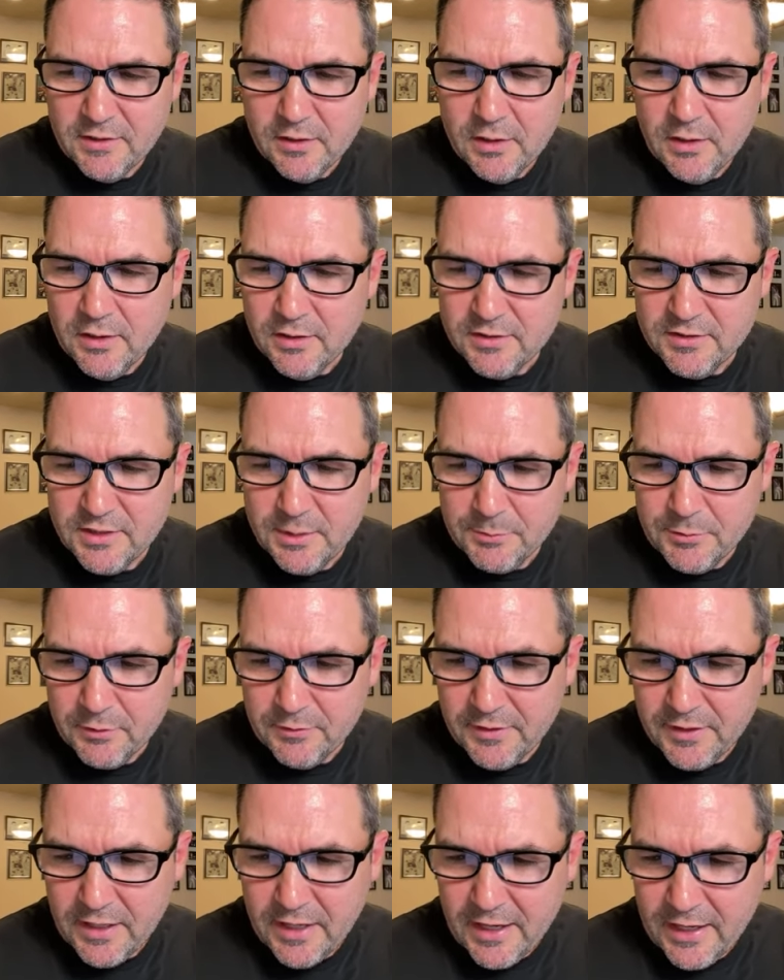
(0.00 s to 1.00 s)
I skipped
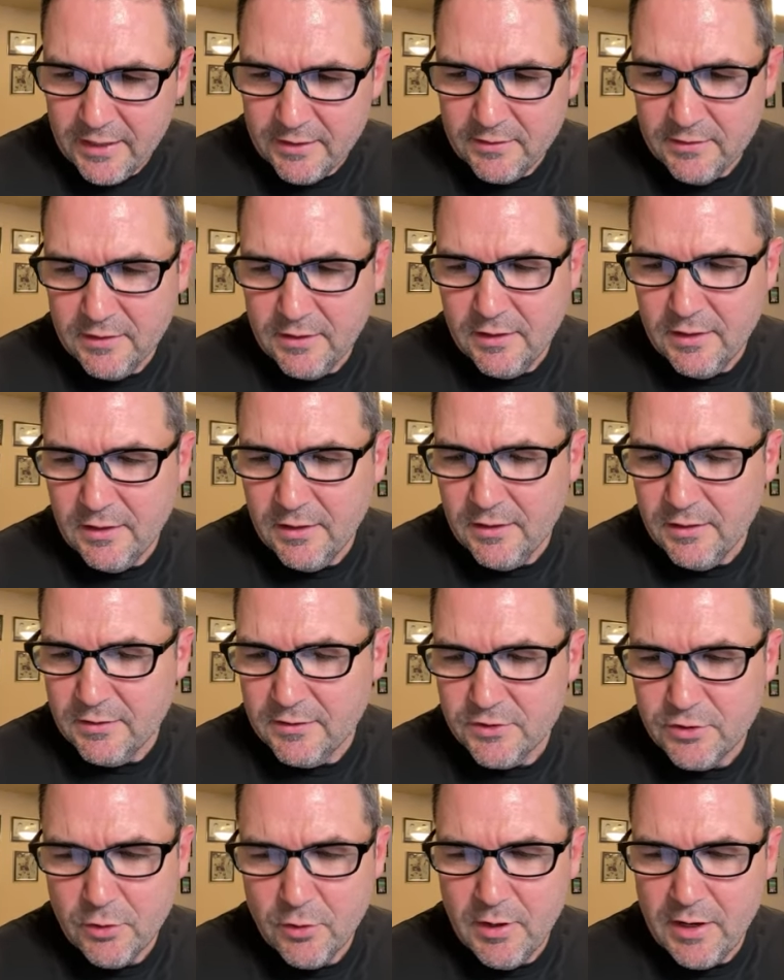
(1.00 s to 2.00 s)
over that.
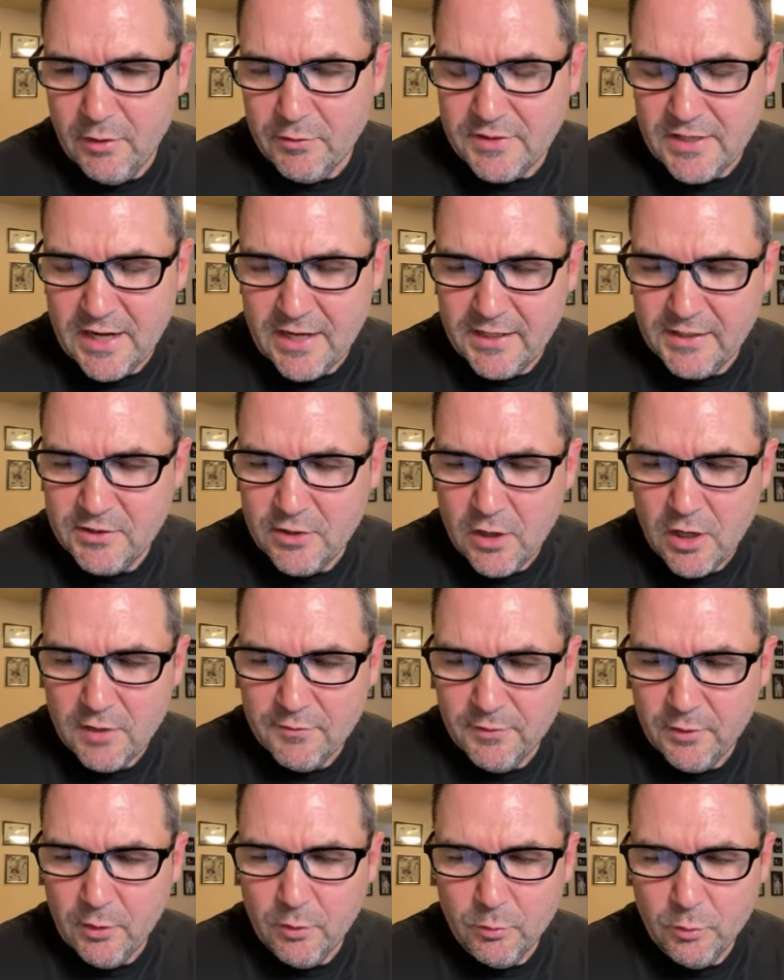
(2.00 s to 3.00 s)
Shohei Ohtani talk
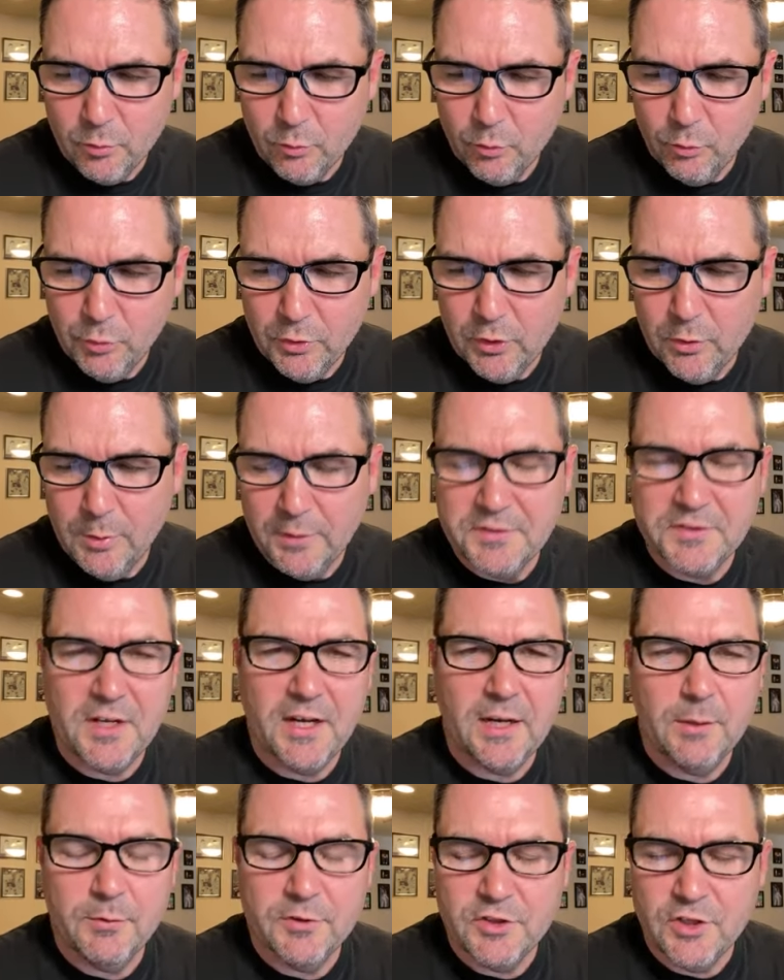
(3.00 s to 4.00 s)
for a real quick
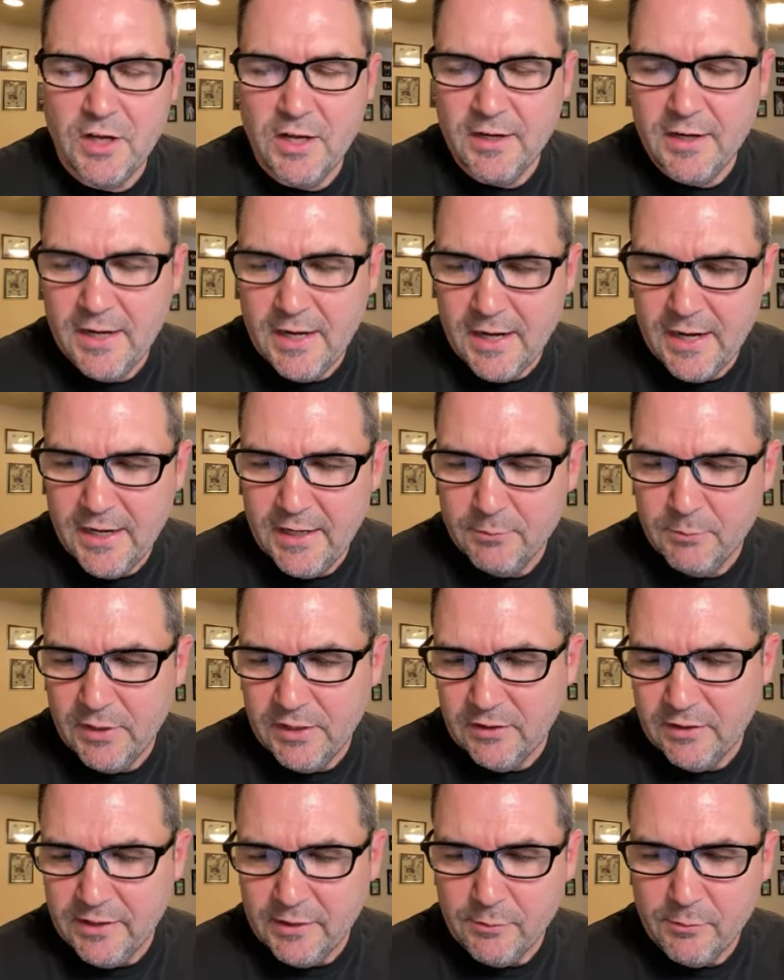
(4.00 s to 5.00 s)
second with John Hine. We had
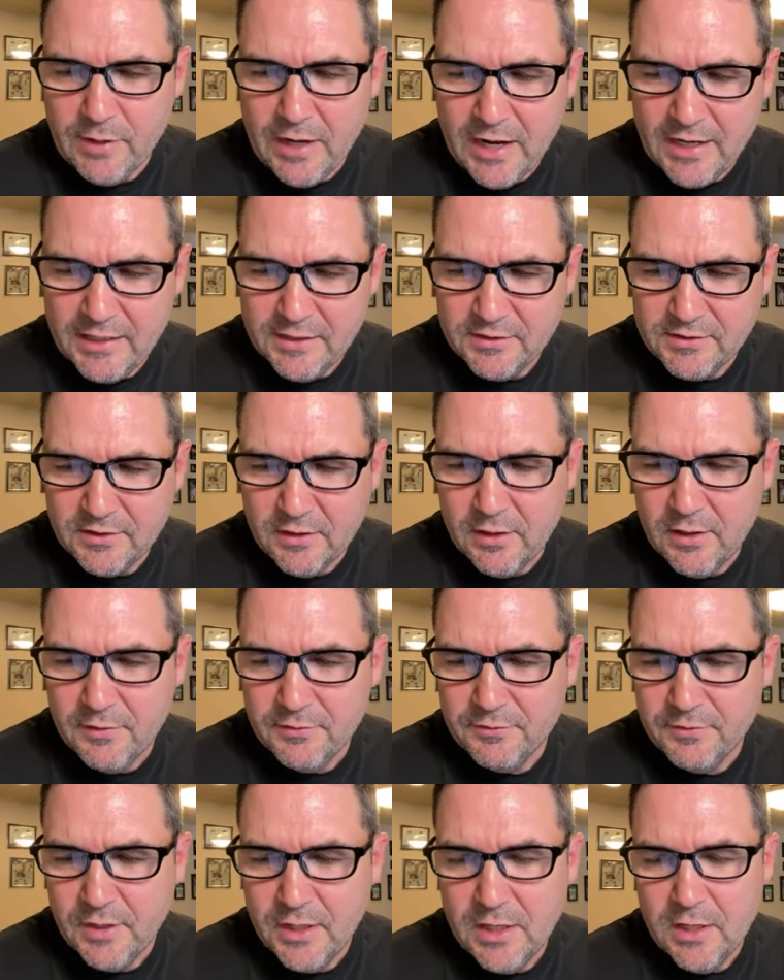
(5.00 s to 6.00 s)
a lot of Ronnie stuff.